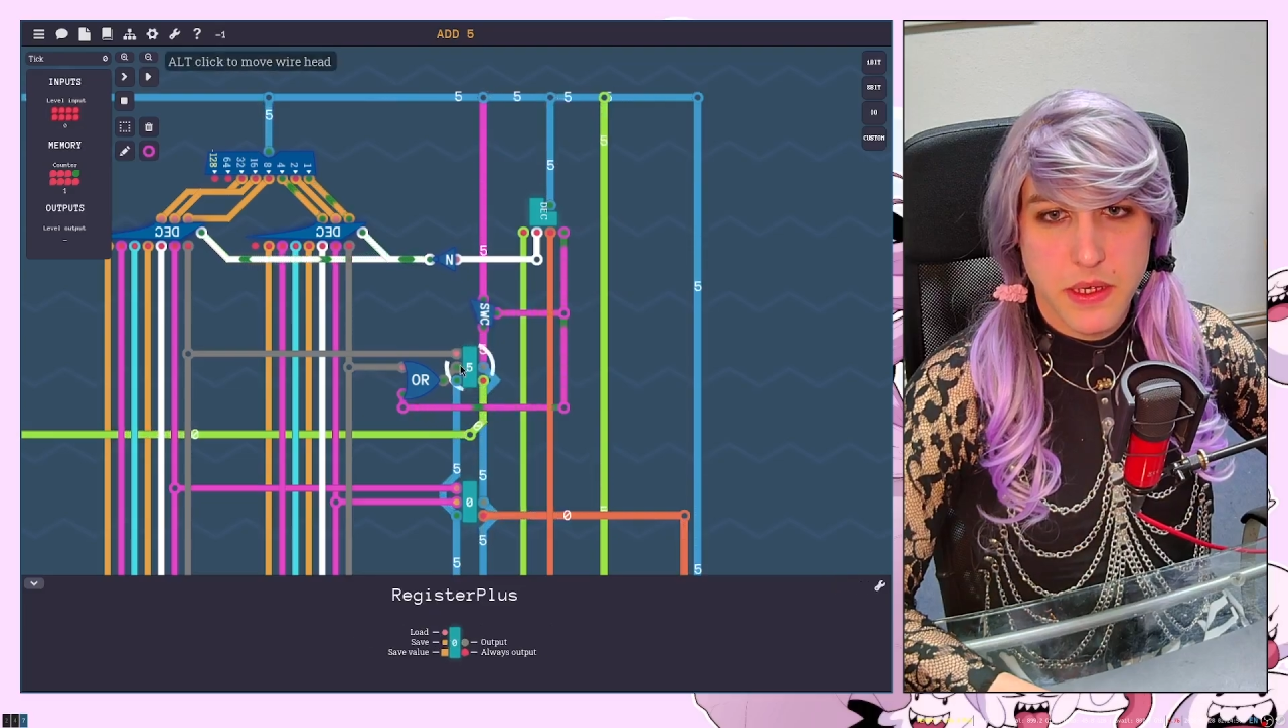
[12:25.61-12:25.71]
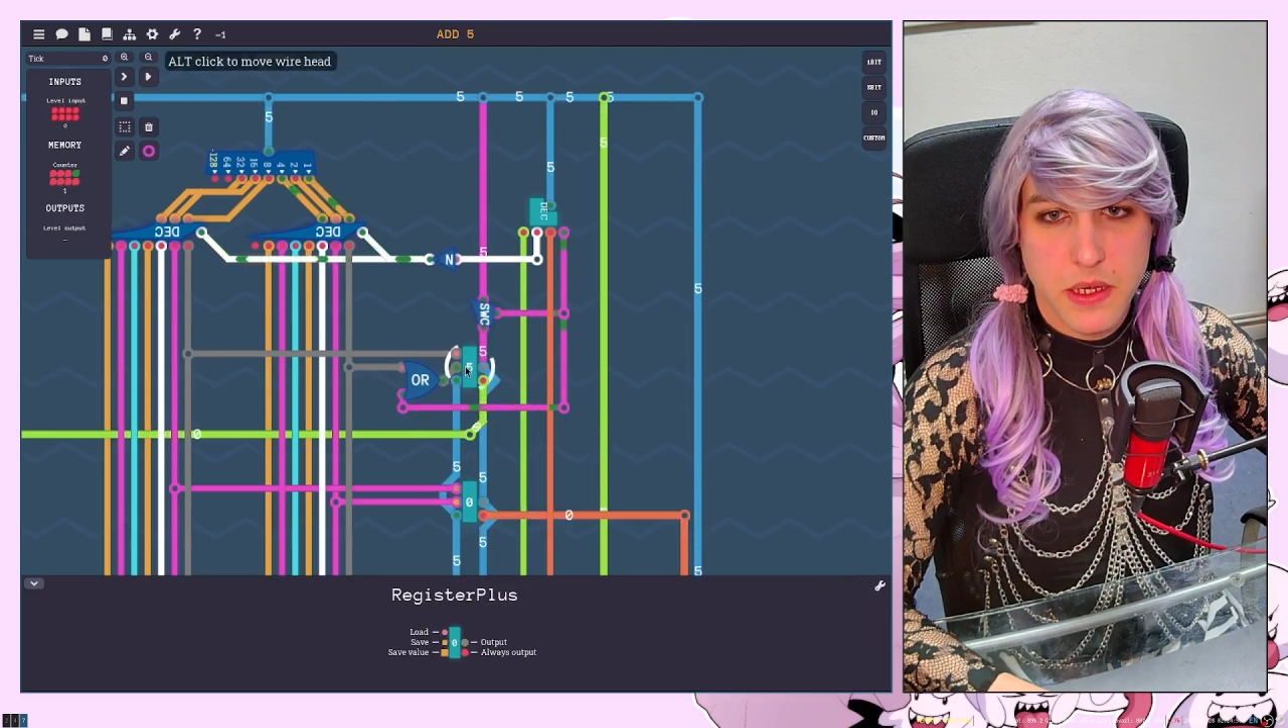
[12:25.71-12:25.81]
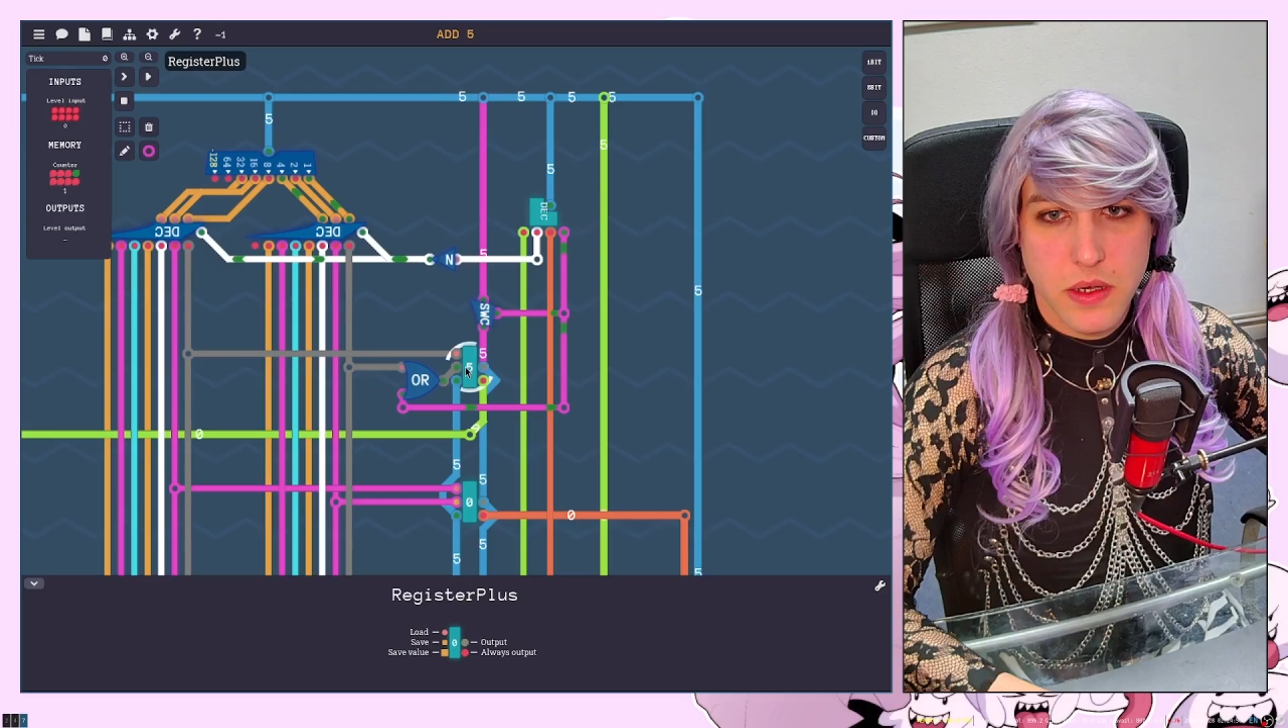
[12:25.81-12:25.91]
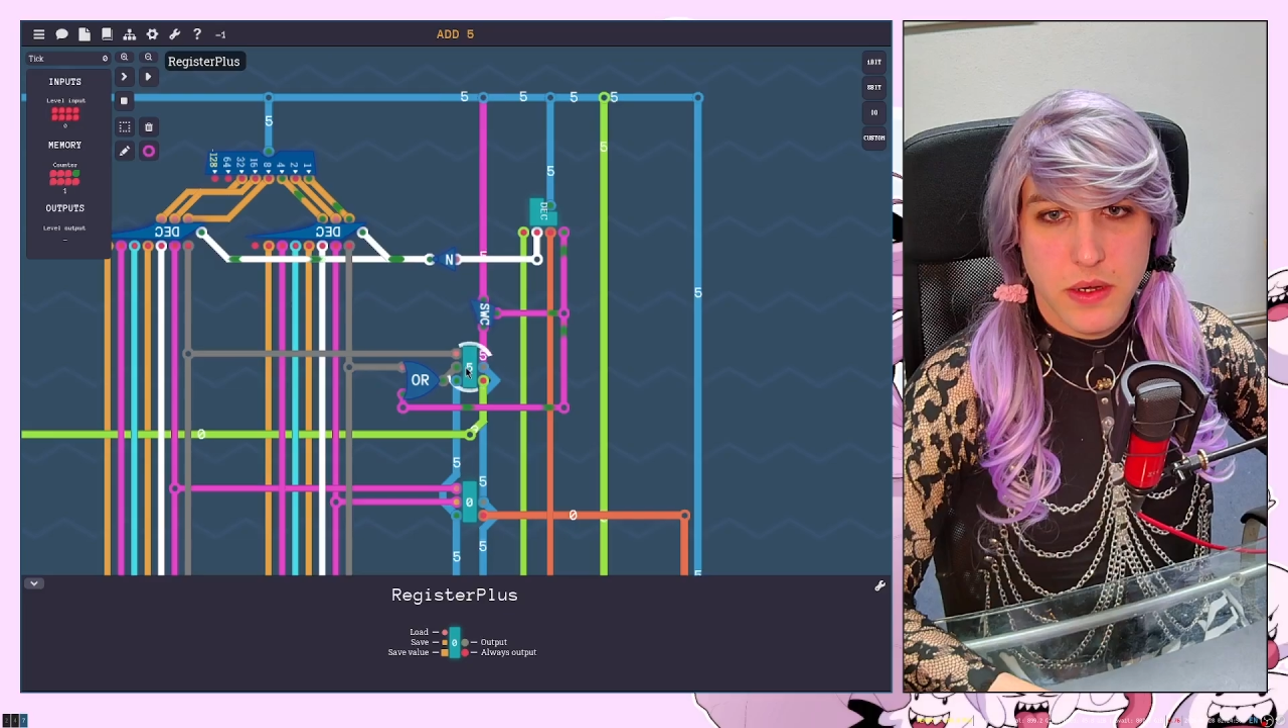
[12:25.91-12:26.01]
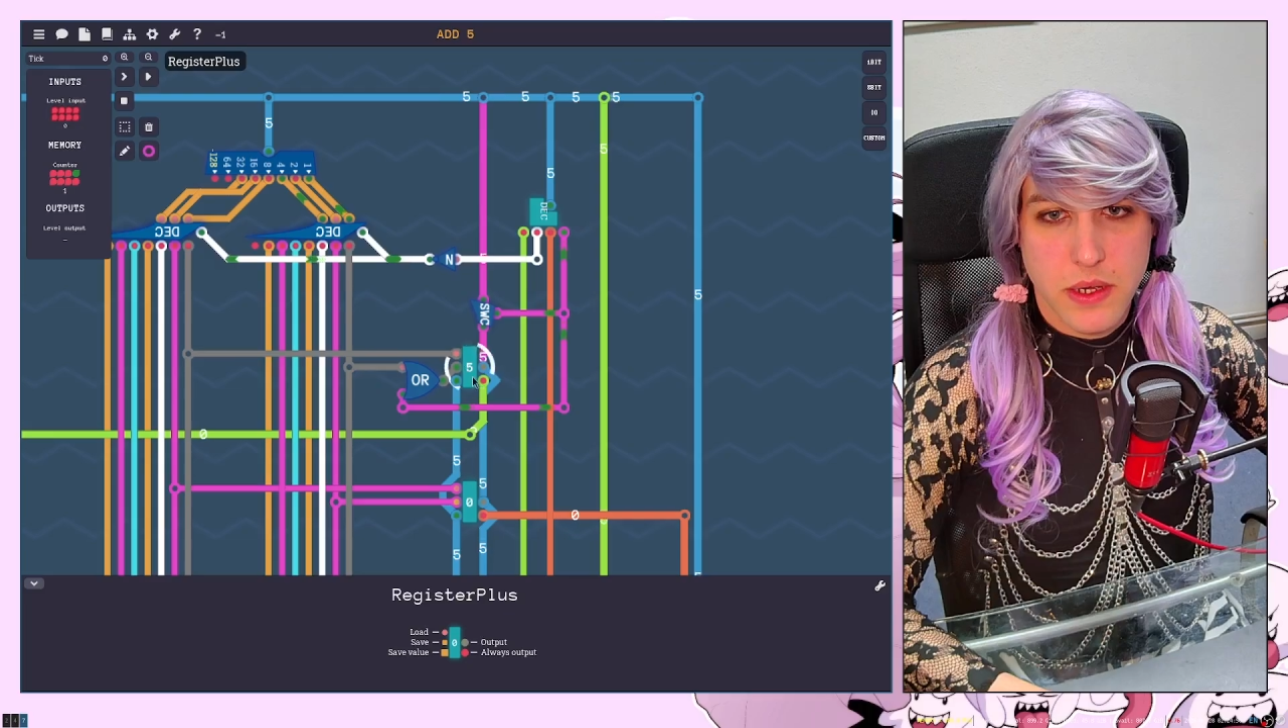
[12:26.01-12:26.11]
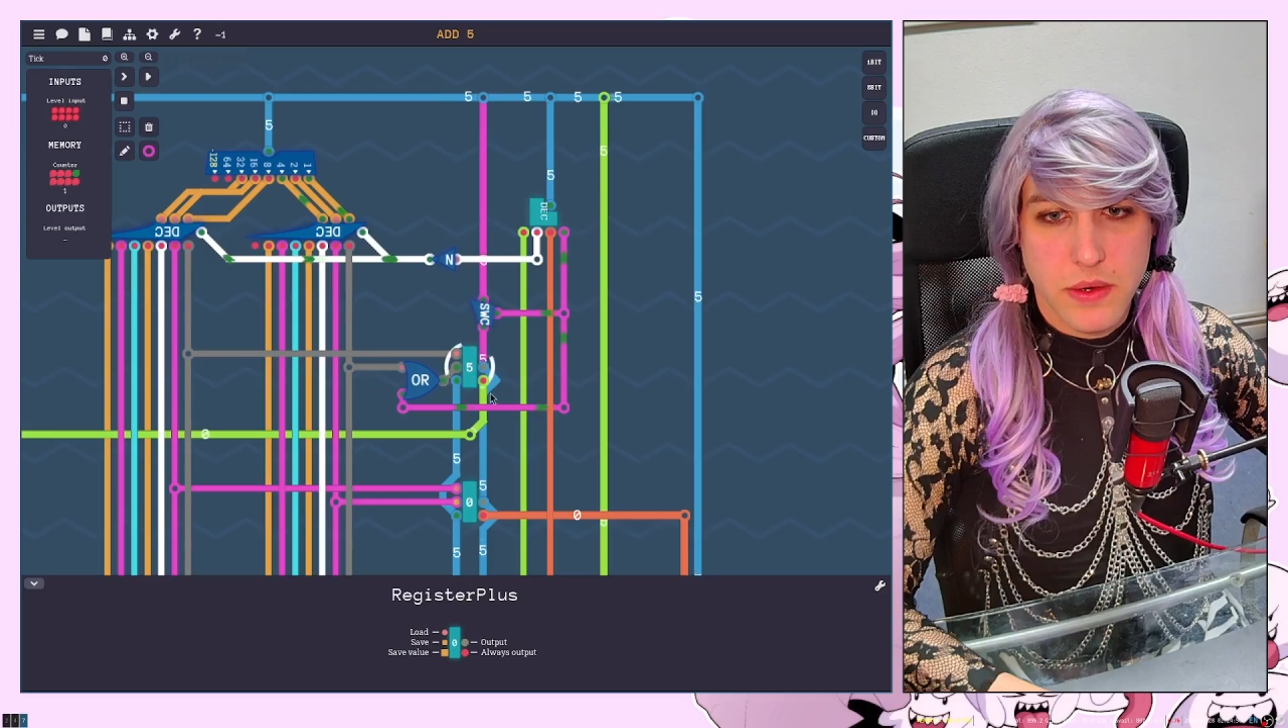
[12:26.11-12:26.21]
on our